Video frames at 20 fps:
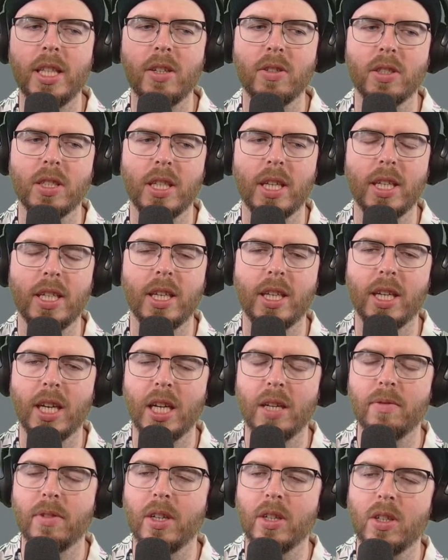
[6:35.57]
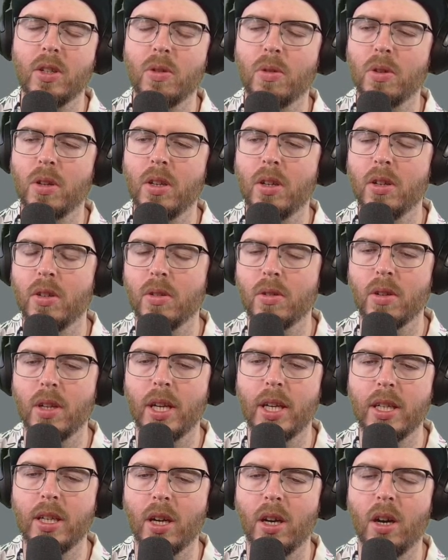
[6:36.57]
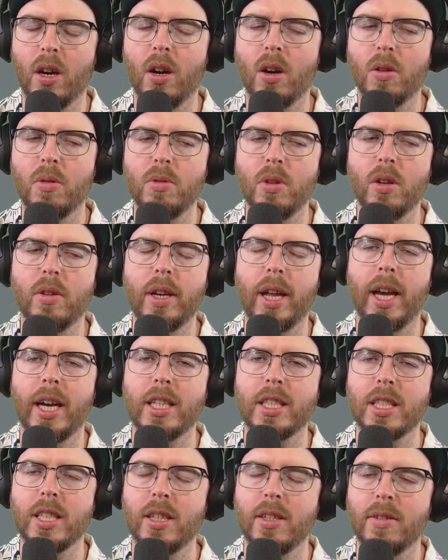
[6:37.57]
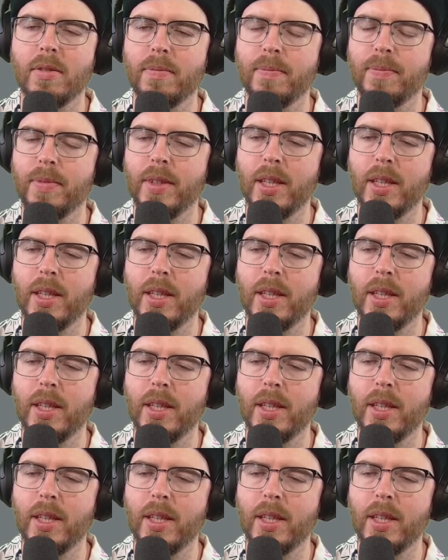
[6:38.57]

There's like a kind of a chord note or like a whole note accent.